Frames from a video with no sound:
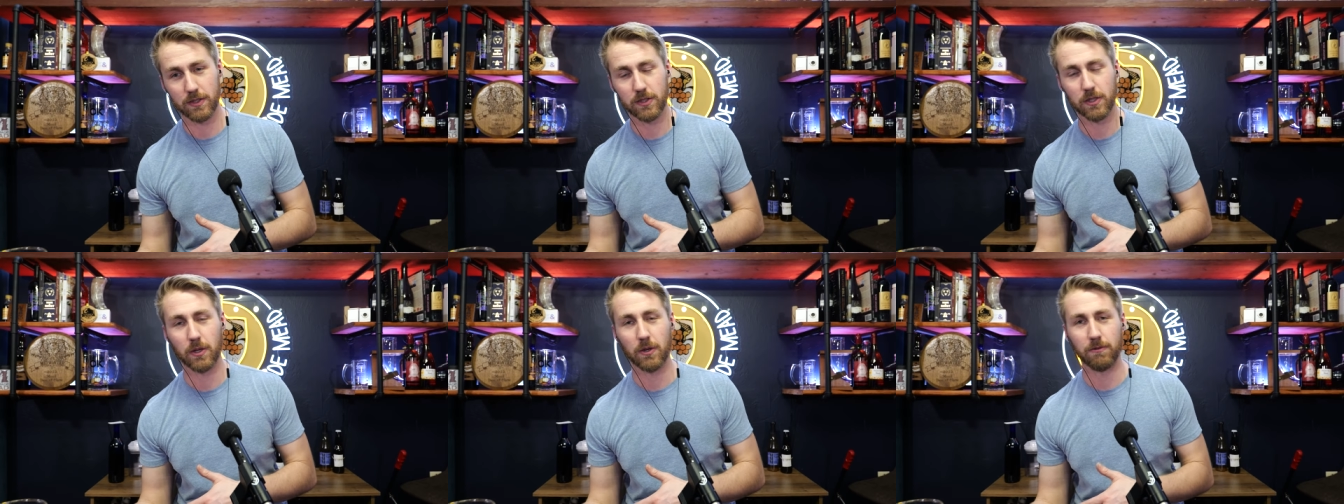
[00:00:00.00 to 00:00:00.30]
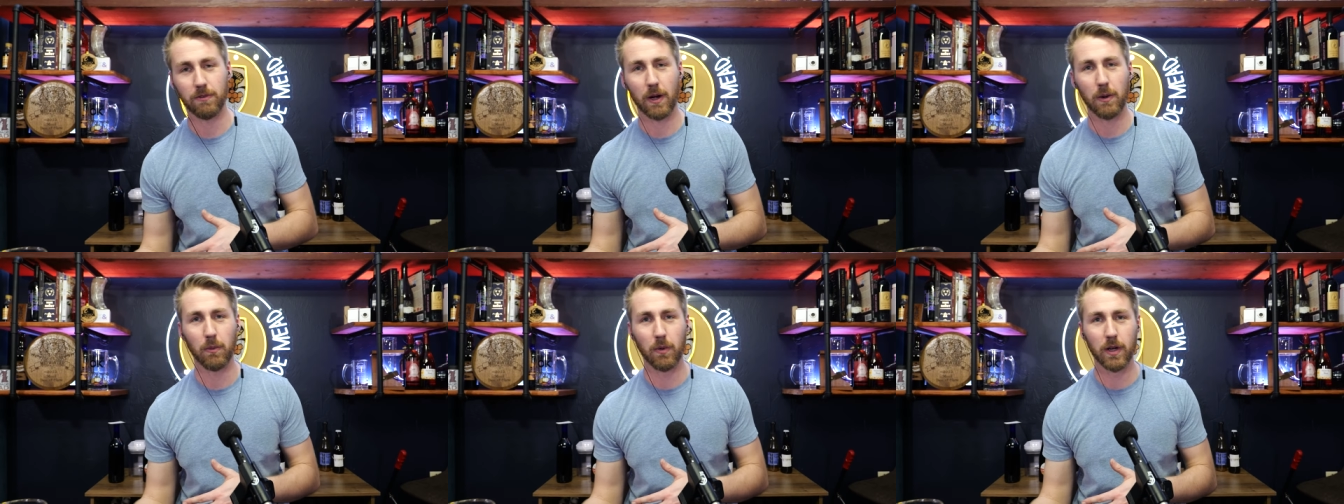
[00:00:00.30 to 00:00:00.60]
So
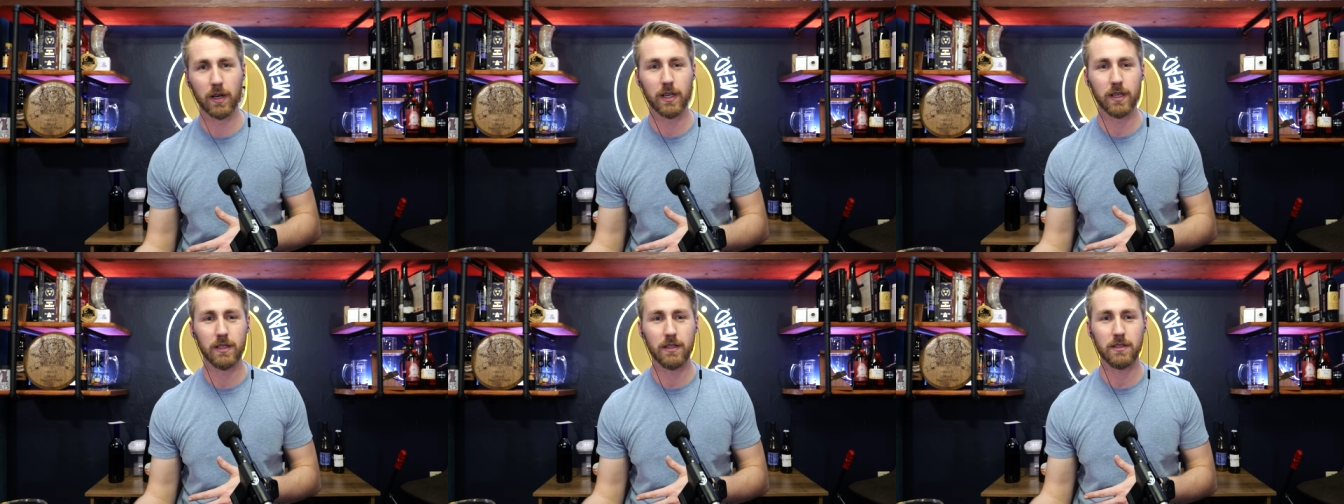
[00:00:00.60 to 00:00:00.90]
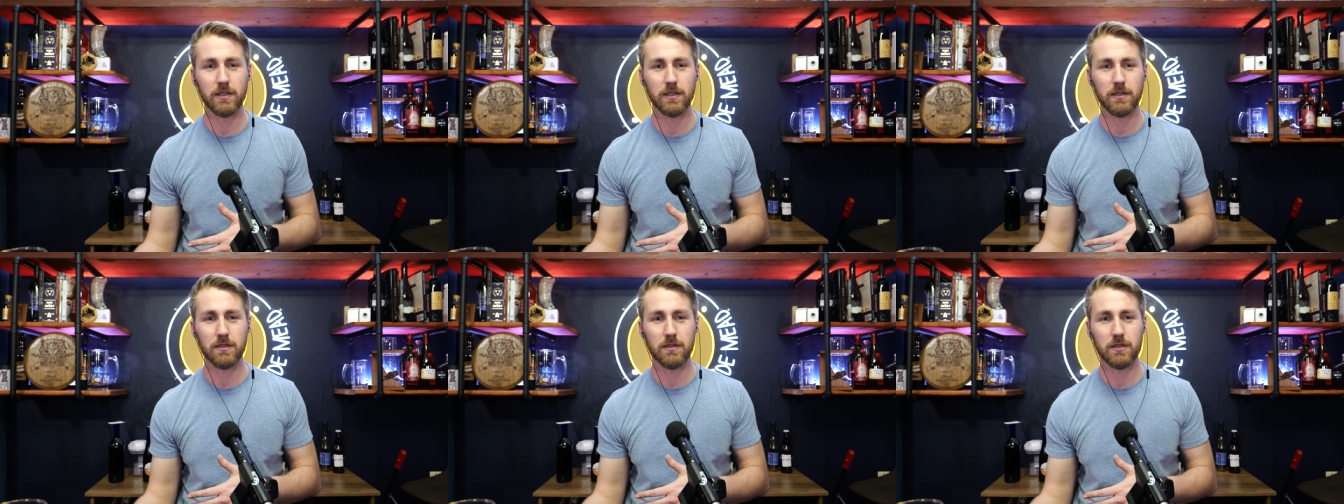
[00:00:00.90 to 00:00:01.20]
if I wanted
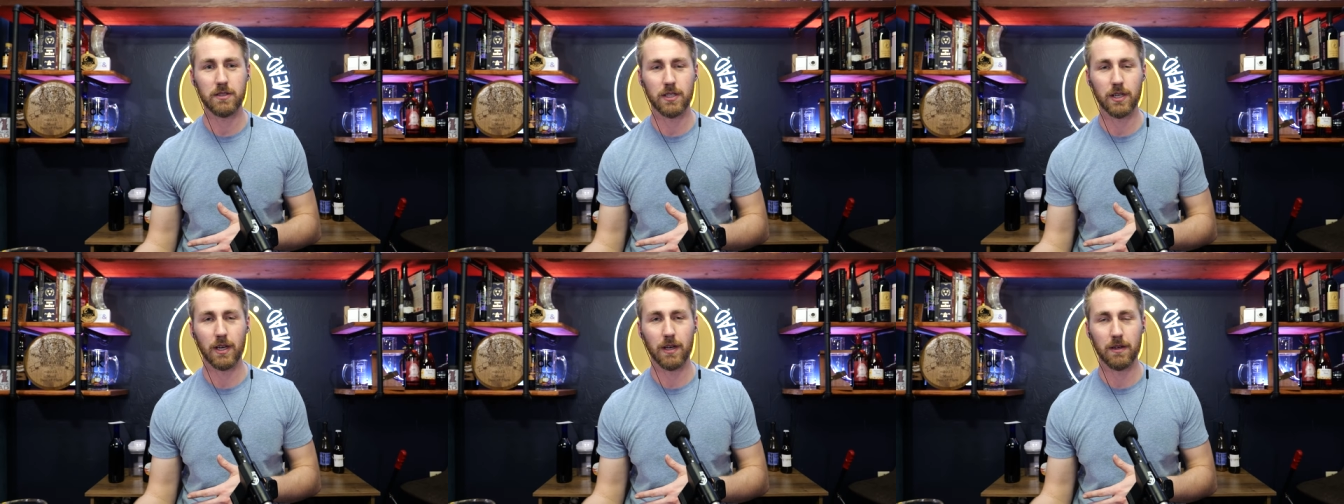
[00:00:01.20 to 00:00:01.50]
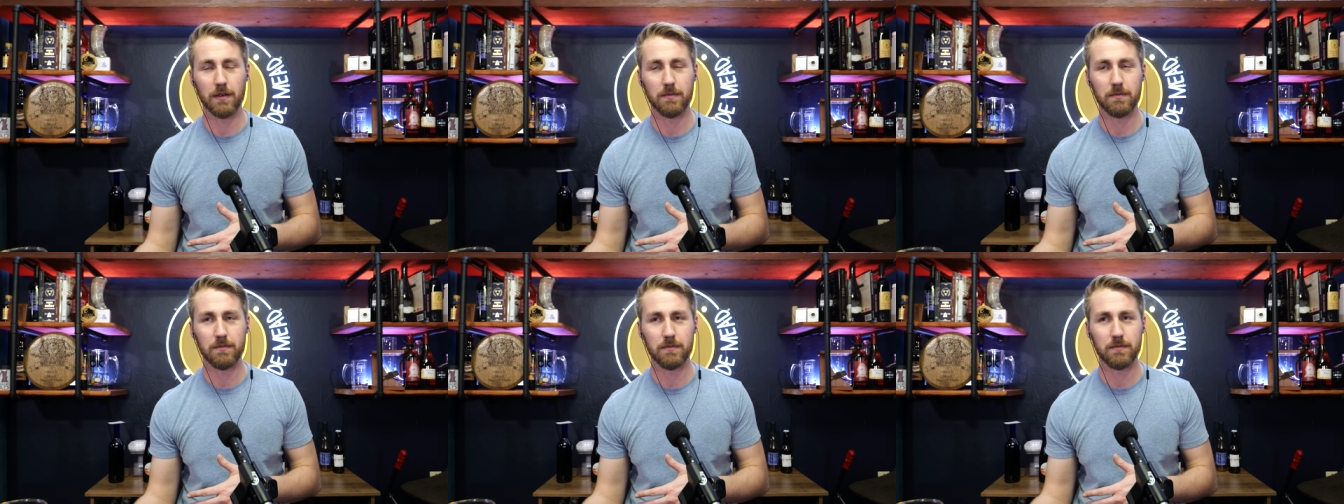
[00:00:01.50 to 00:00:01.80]

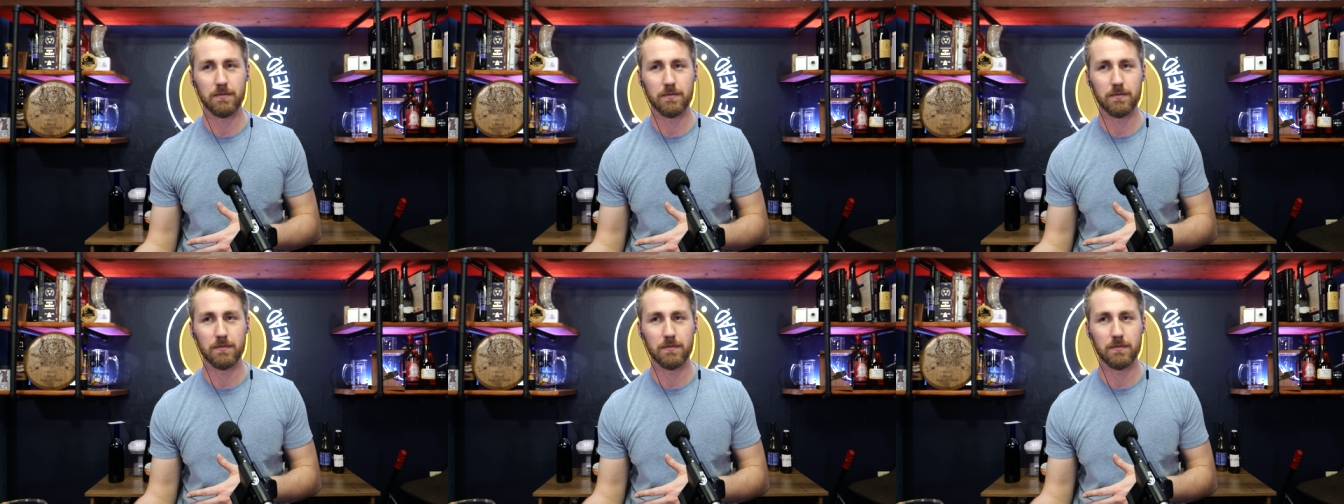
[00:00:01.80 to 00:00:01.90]
to